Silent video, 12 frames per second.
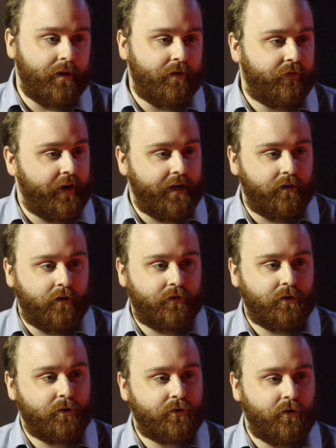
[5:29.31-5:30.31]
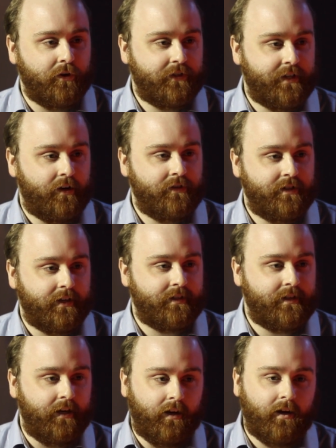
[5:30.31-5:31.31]
the final of Super Strong Style
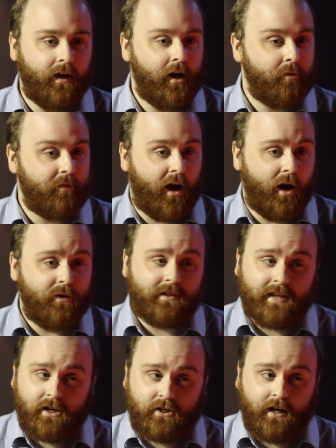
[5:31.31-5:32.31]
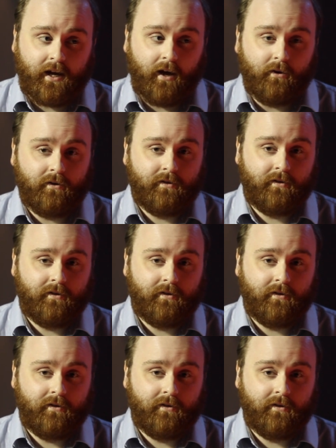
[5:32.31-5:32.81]
16? How does that shake out?